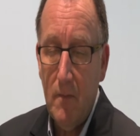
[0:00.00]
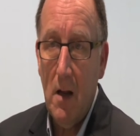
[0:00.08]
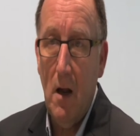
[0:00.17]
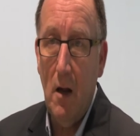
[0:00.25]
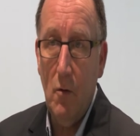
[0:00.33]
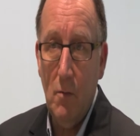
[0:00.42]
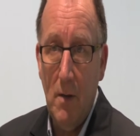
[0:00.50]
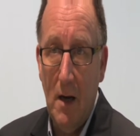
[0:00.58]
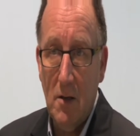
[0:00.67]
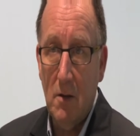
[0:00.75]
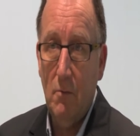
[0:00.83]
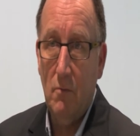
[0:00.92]
who had
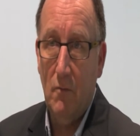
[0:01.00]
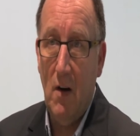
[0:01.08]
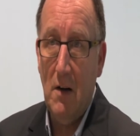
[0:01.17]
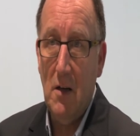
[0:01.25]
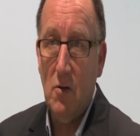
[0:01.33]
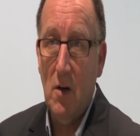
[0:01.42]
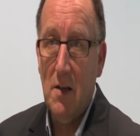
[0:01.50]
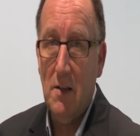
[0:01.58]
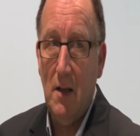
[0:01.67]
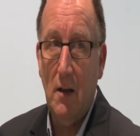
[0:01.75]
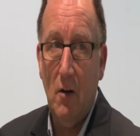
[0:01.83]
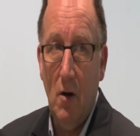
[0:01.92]
made some very
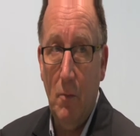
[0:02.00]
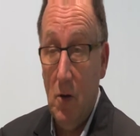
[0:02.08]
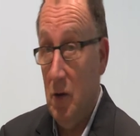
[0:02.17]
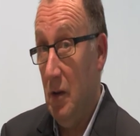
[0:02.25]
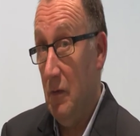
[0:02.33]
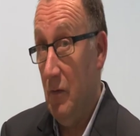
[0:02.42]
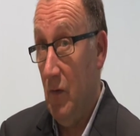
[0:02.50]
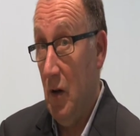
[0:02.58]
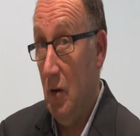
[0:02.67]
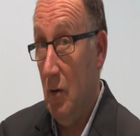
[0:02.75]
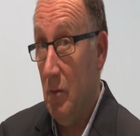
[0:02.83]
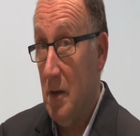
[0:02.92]
interesting low-budget
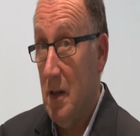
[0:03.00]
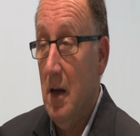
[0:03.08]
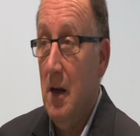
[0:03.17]
films,